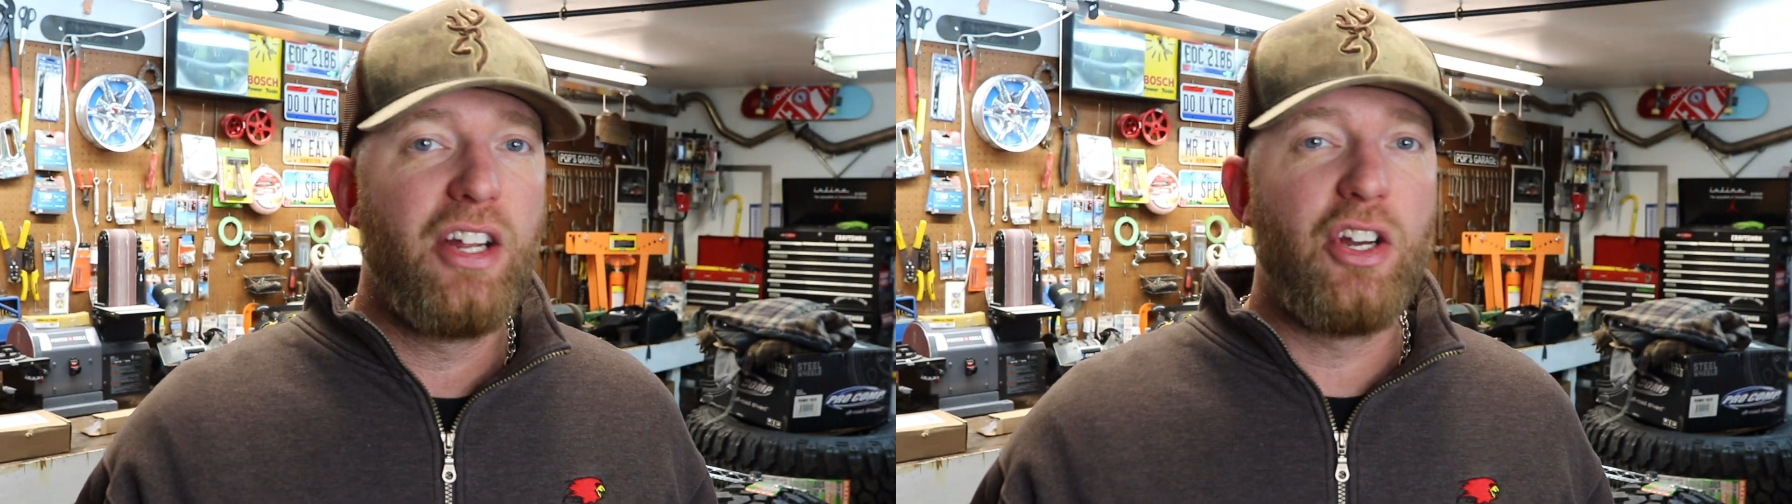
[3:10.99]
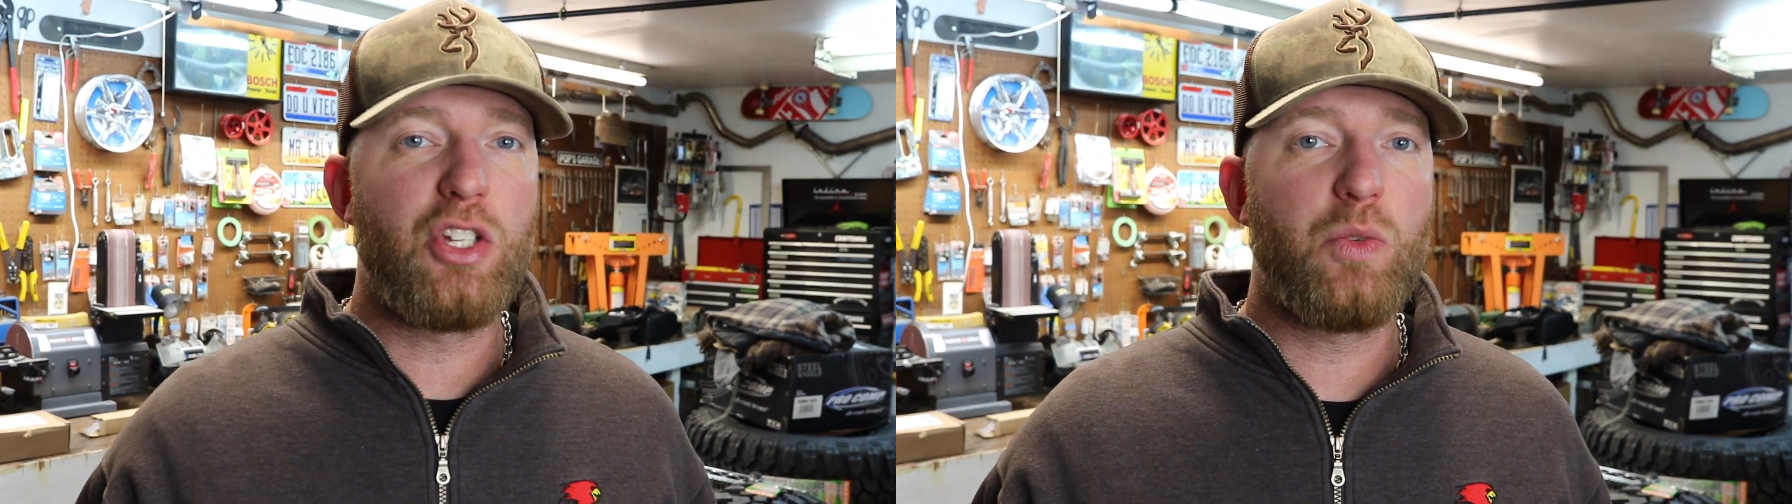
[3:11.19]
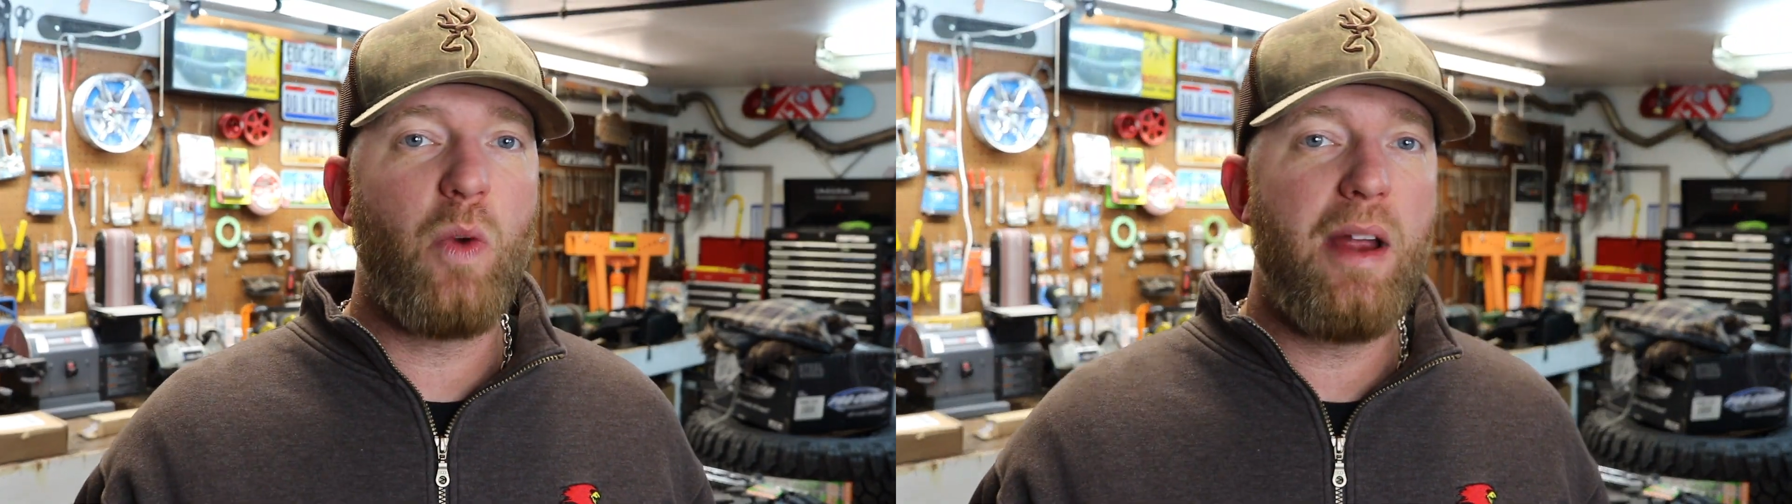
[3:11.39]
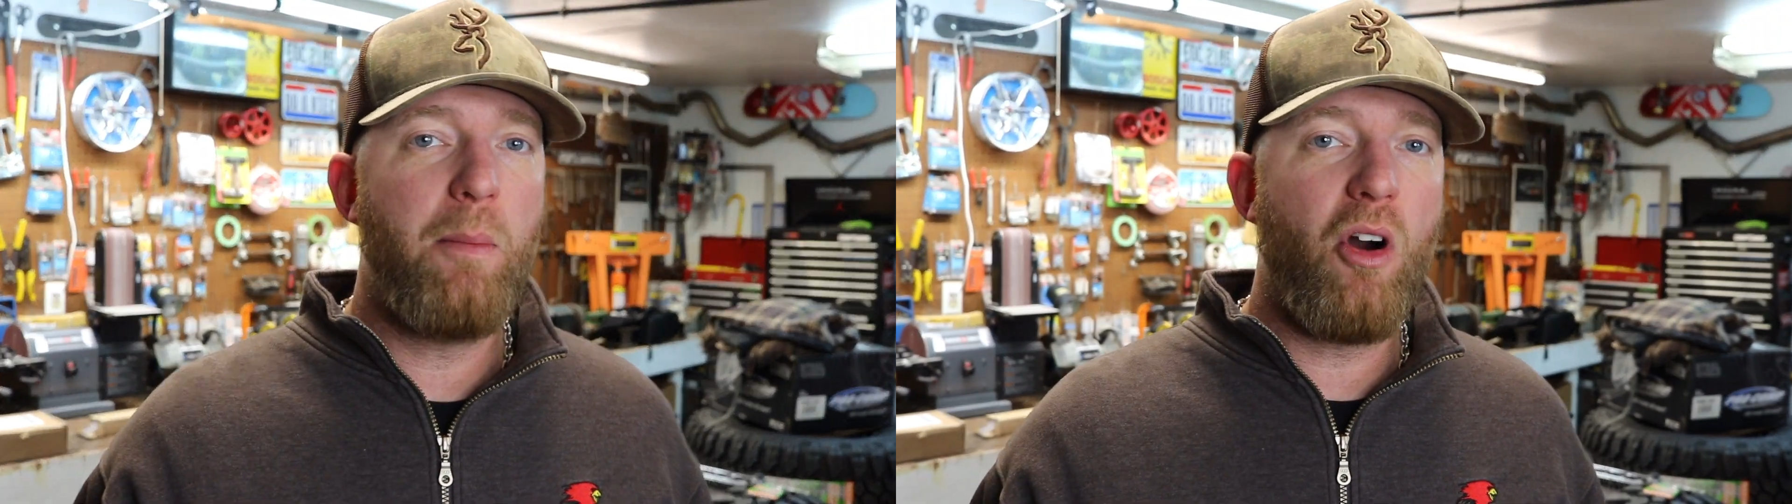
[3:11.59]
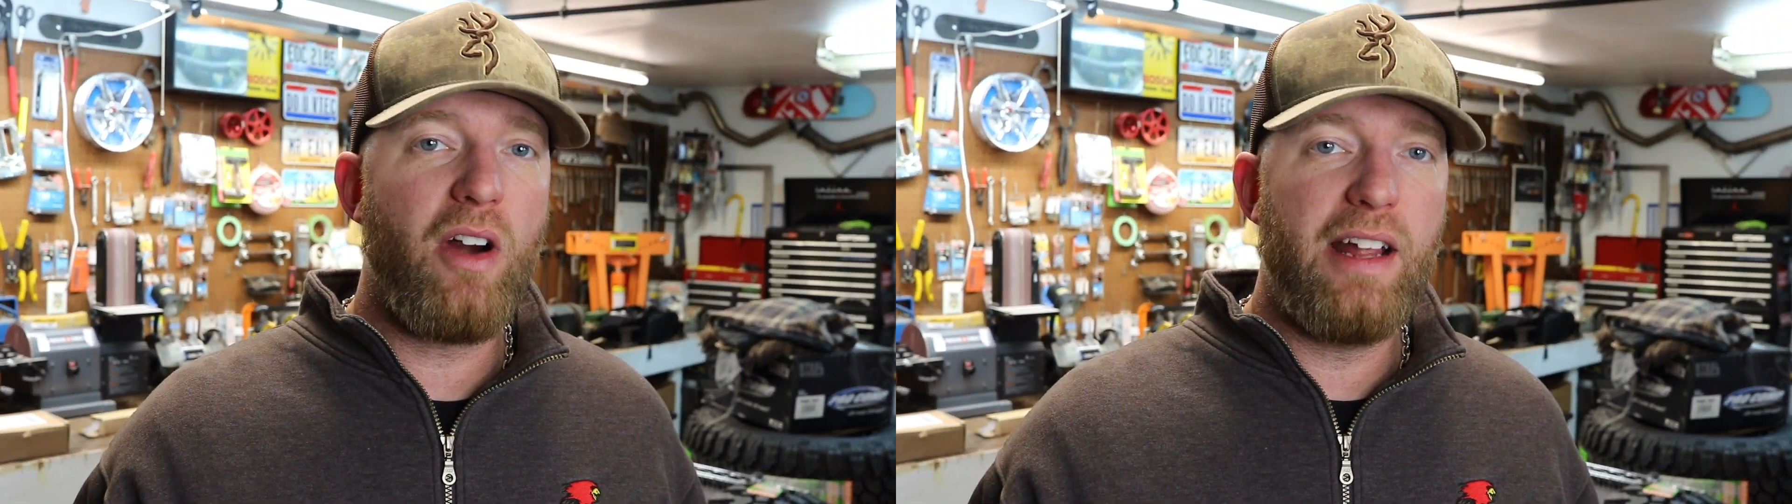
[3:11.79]
your sway
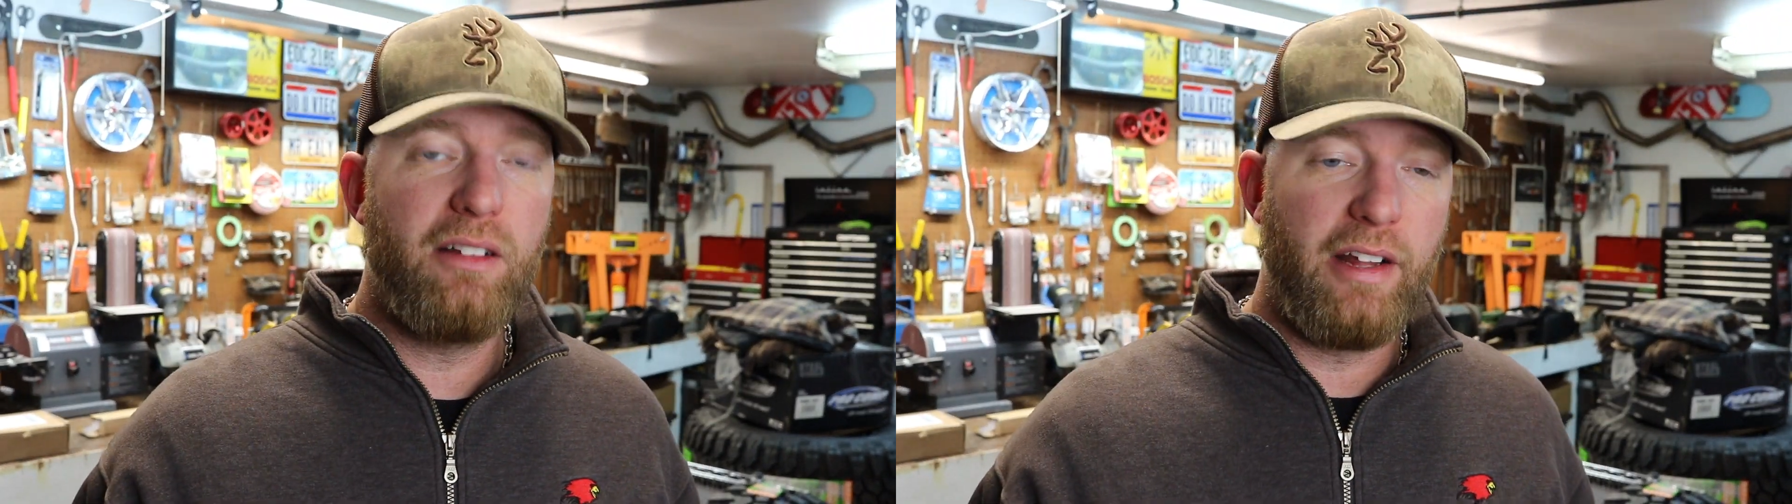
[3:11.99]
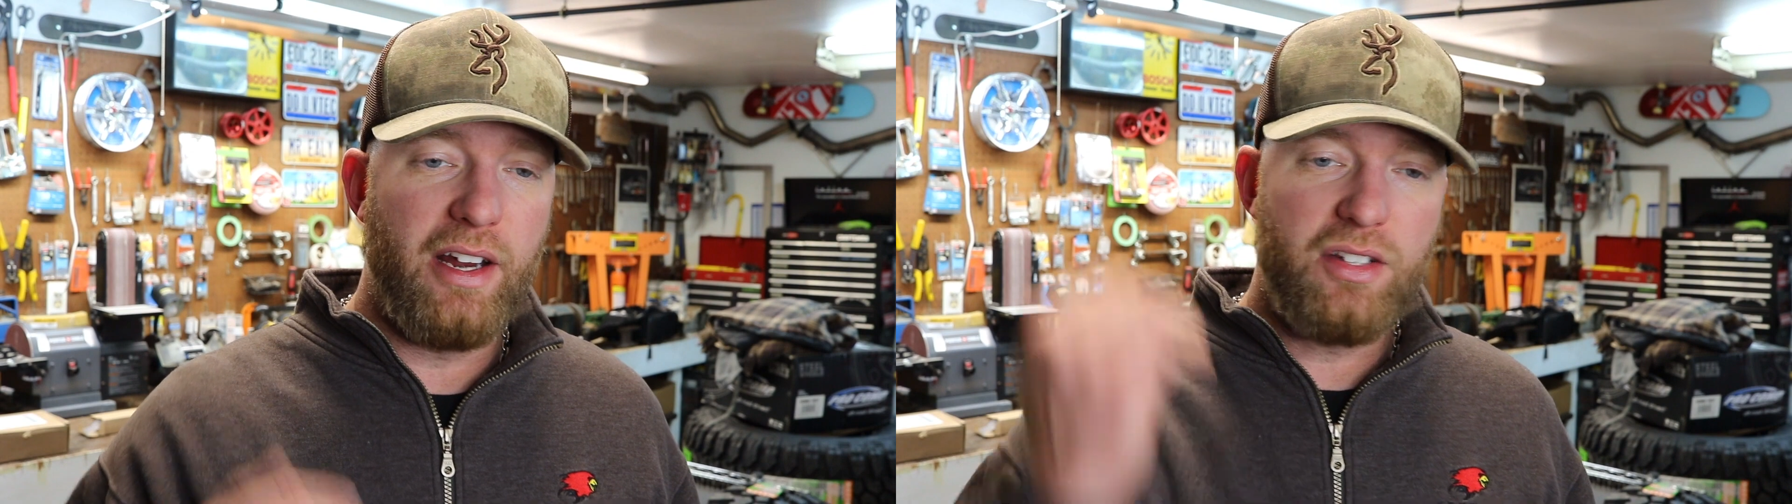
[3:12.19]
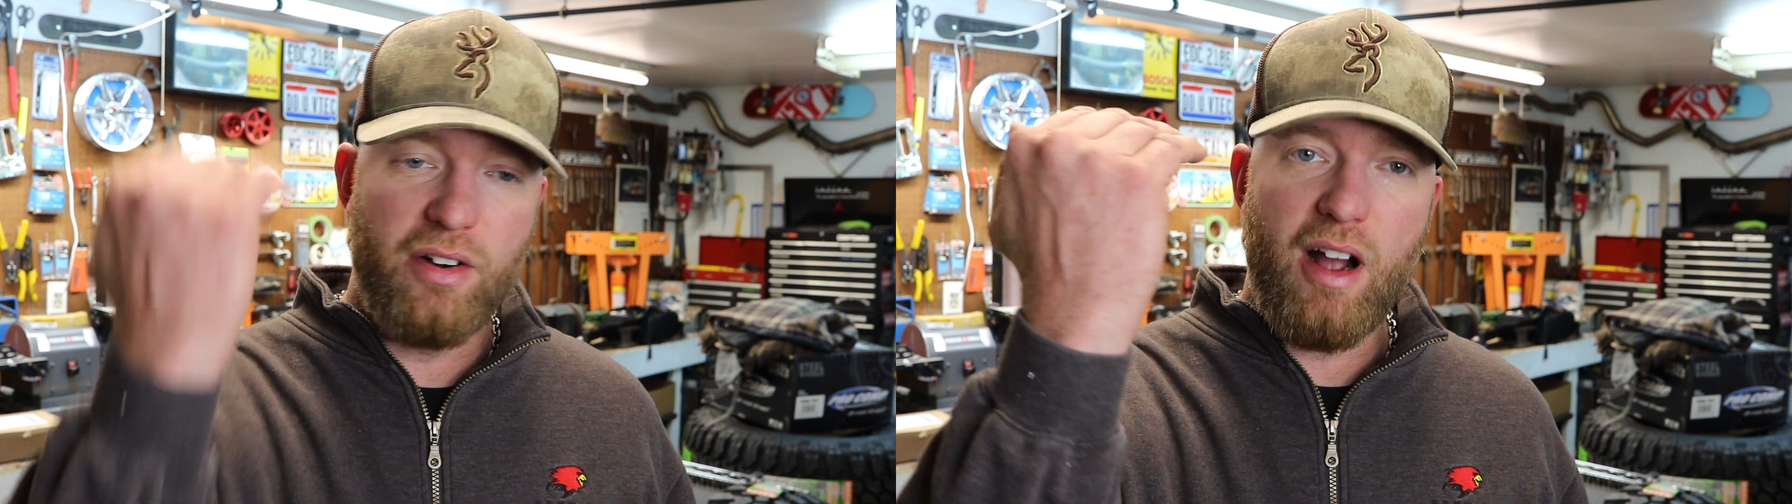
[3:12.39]
bar end links are